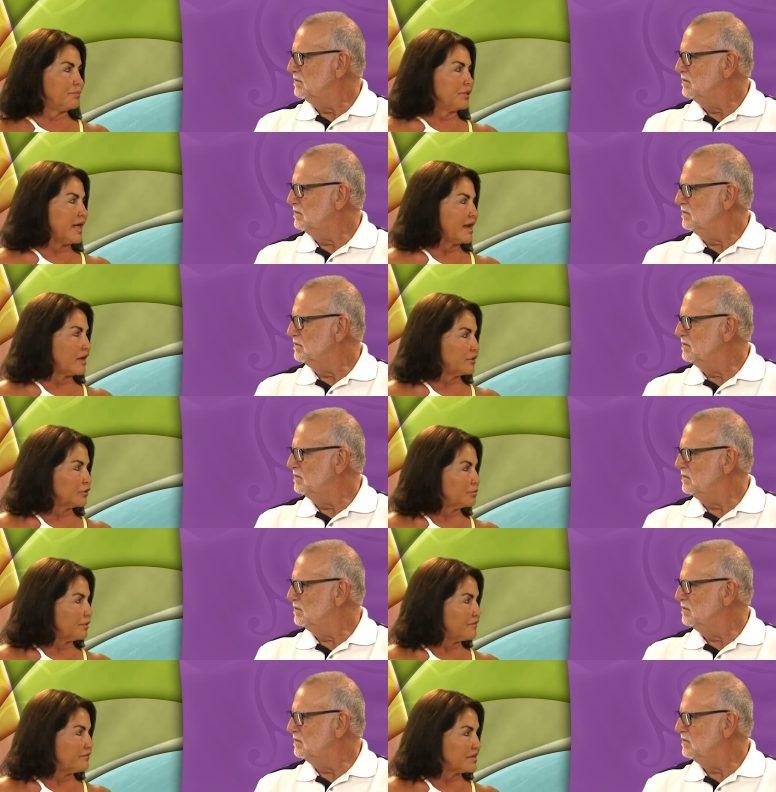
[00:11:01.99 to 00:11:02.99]
Speaker 1: plaque on their
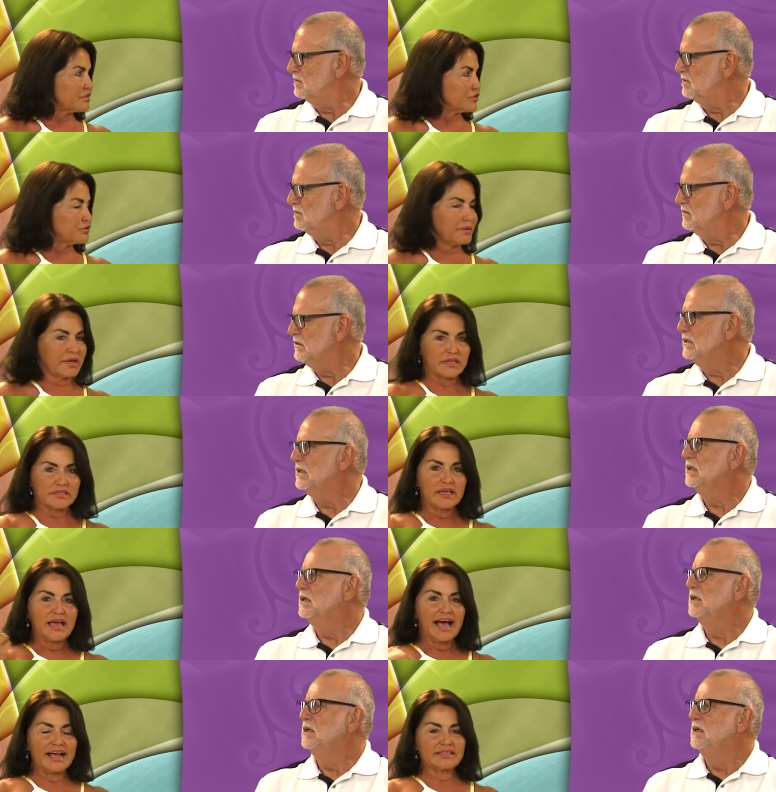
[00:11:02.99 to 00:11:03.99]
blood vessels, because
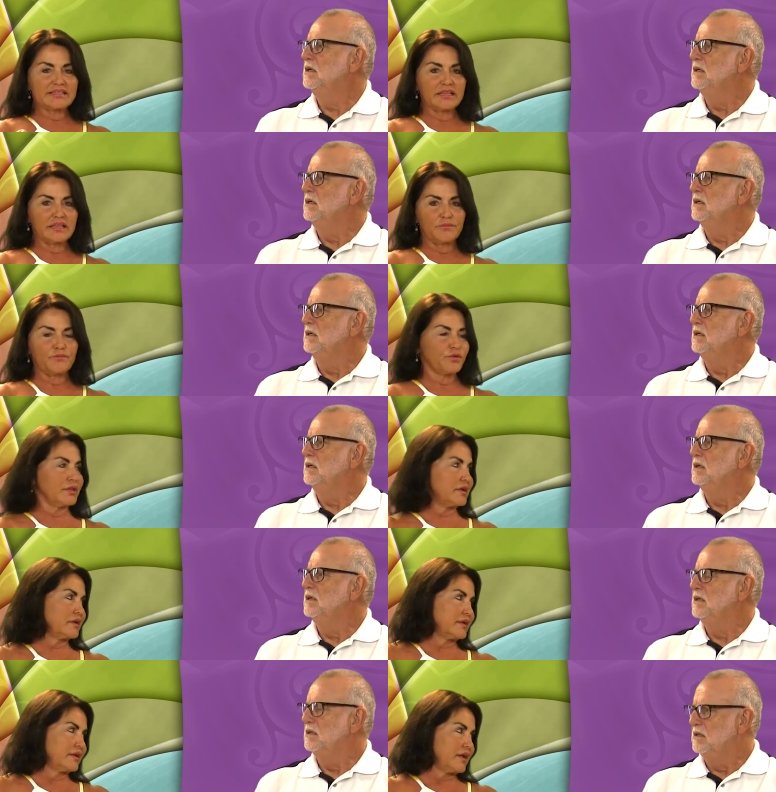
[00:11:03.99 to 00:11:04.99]
I send them for
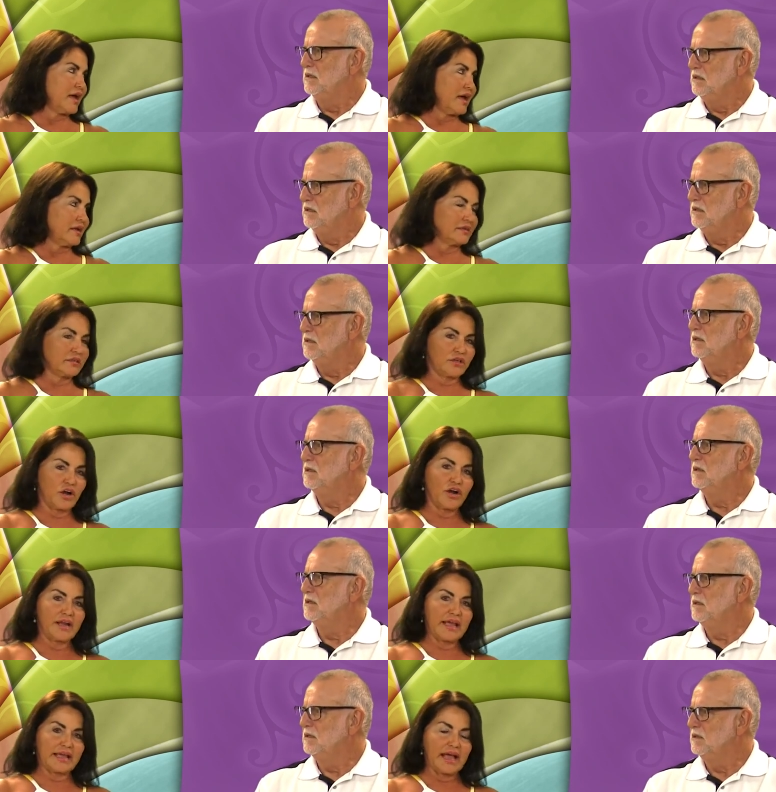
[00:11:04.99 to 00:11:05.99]
the uh,
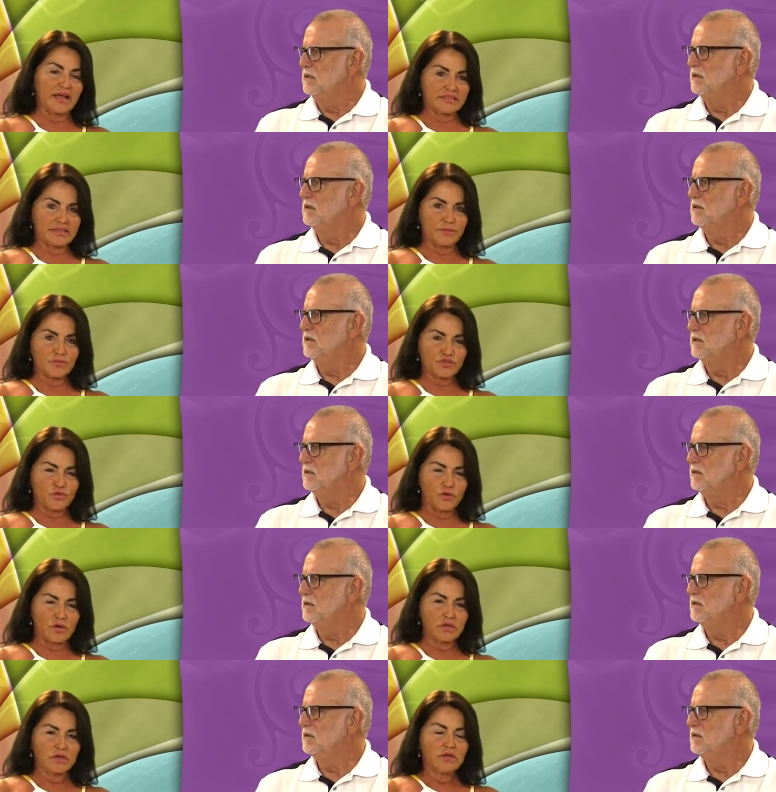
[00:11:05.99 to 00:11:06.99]
cardiac calcium
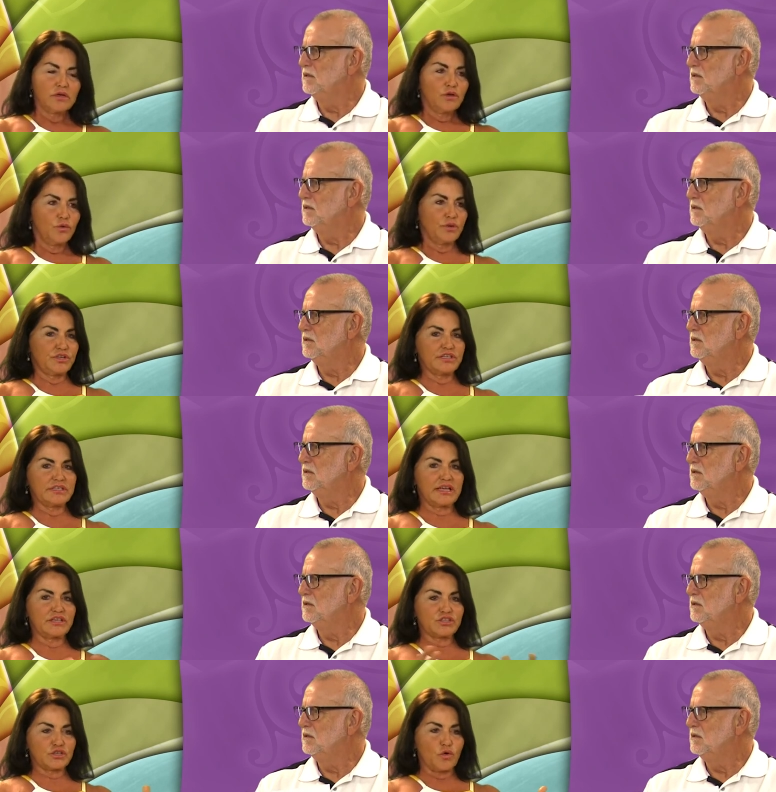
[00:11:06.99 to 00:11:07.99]
score, which is
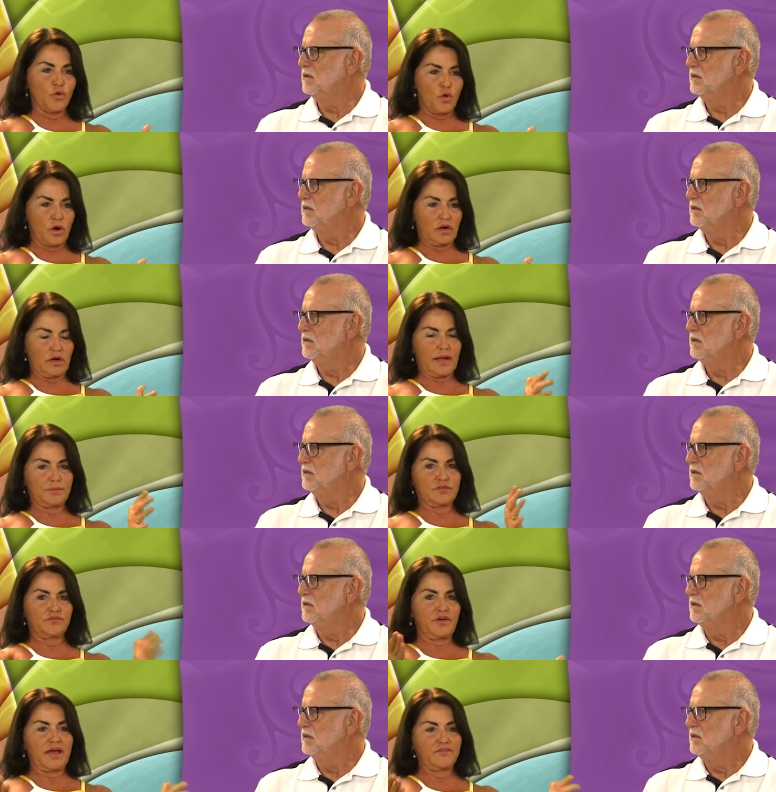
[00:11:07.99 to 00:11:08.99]
a score up
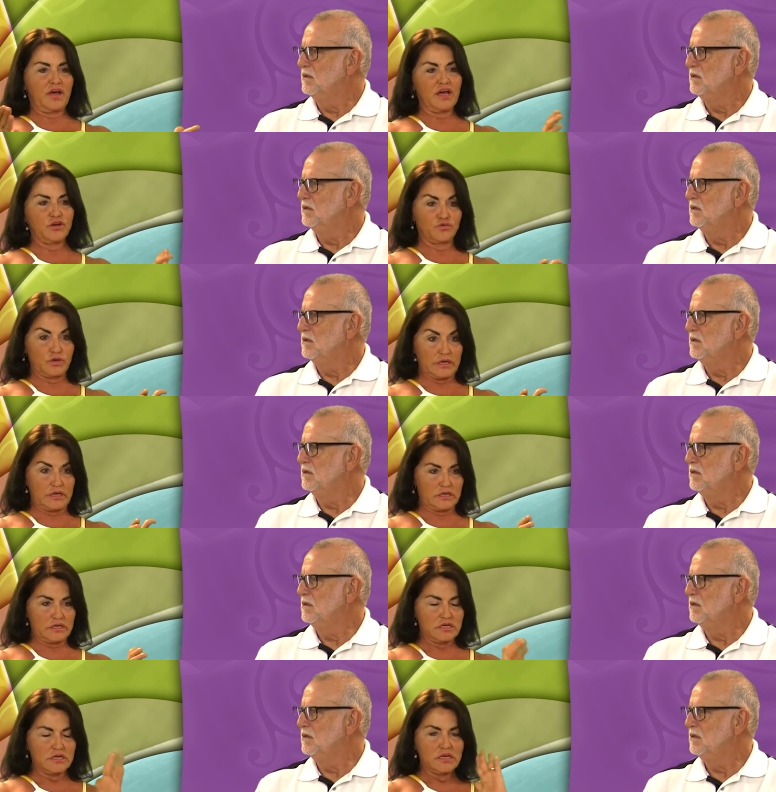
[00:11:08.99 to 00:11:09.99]
to five
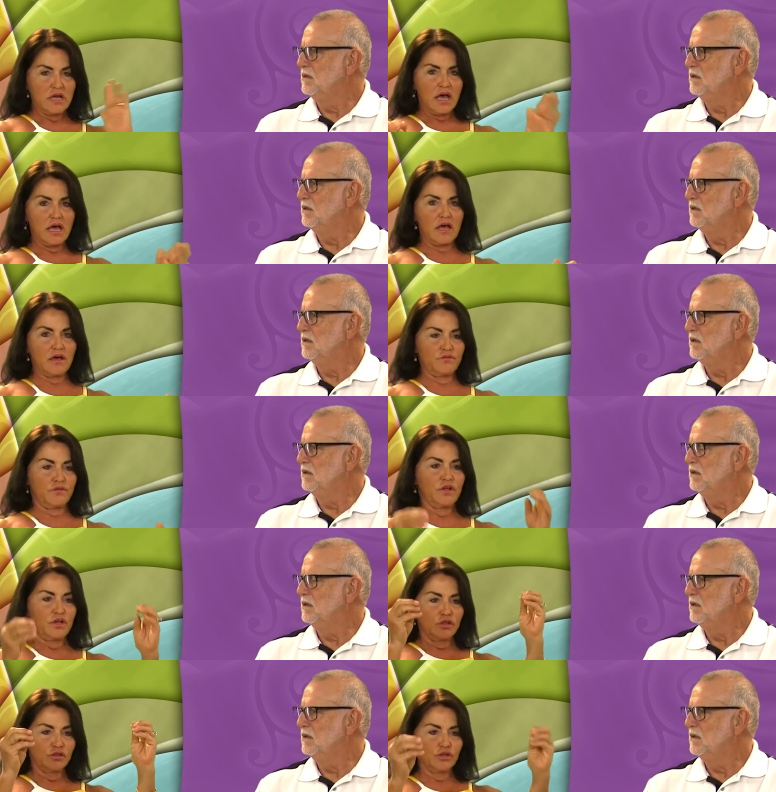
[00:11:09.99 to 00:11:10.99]
hundred of
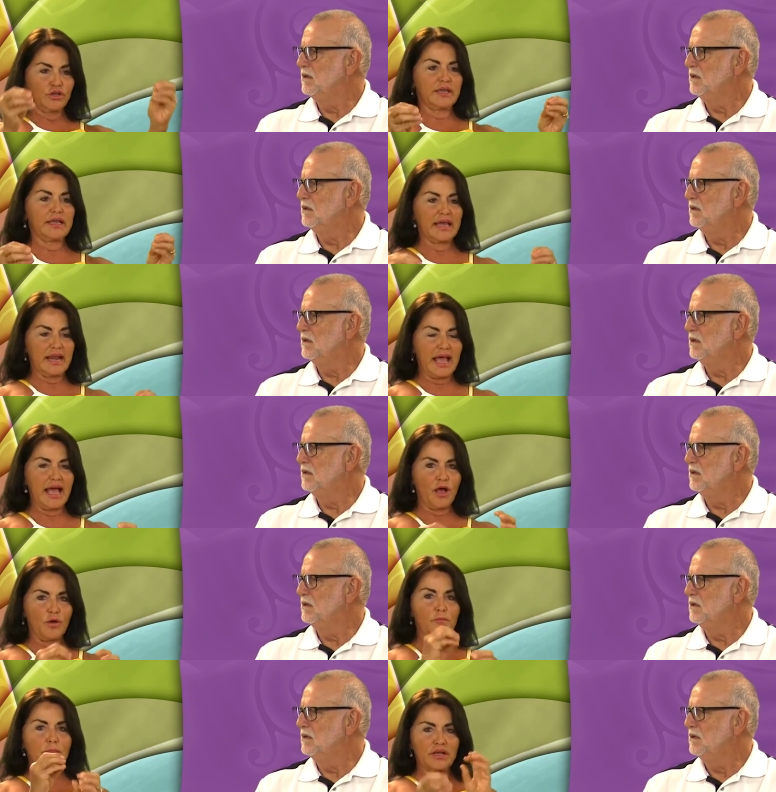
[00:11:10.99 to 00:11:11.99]
looking at
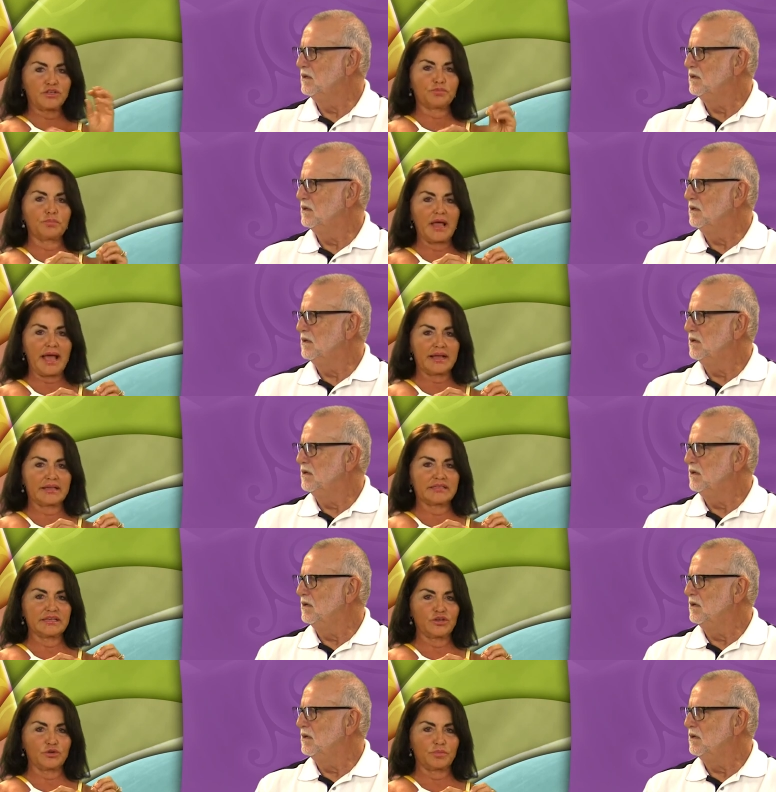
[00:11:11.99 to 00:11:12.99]
how much plaque
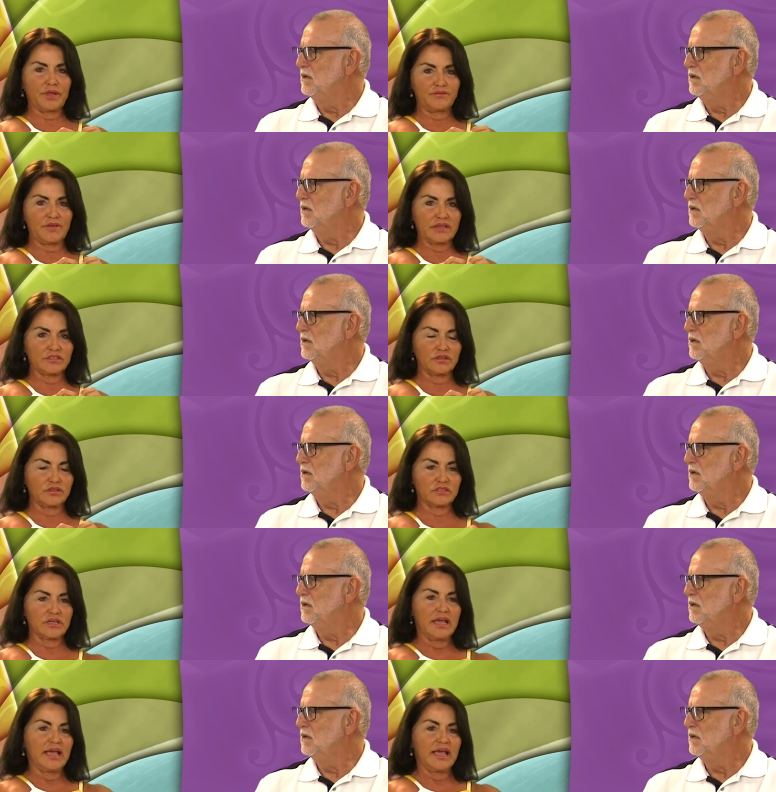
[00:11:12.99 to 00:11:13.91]
is in your blood vessels